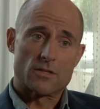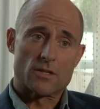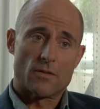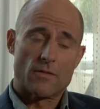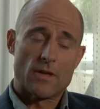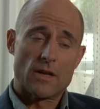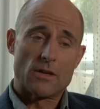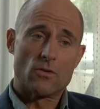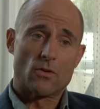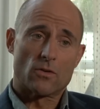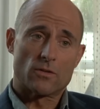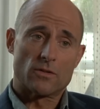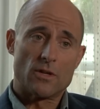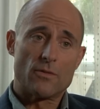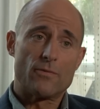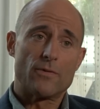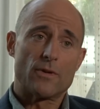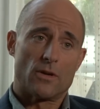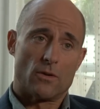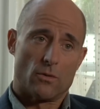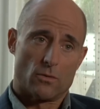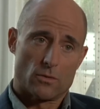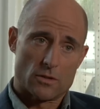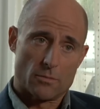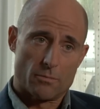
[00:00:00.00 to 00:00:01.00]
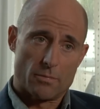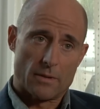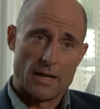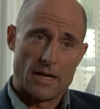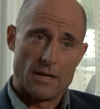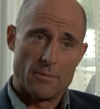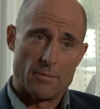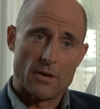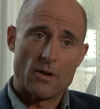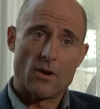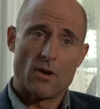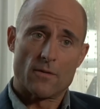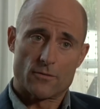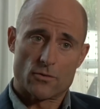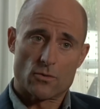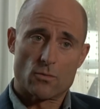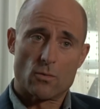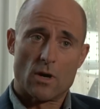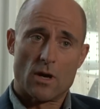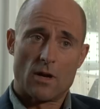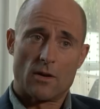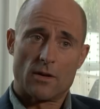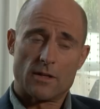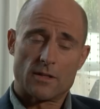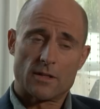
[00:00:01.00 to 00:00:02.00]
So they're not difficult to play, but after a
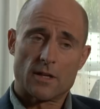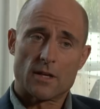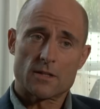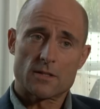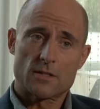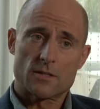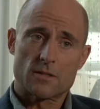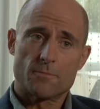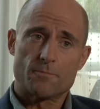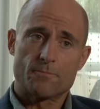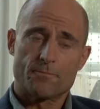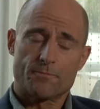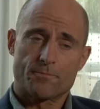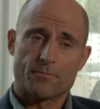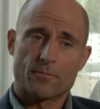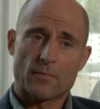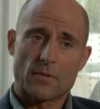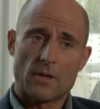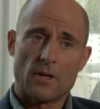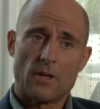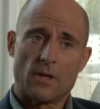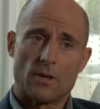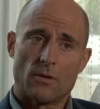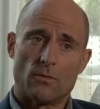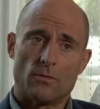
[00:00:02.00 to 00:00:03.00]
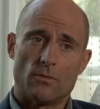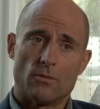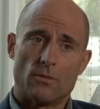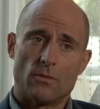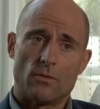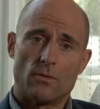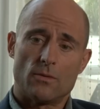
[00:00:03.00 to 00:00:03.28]
while it does, you know,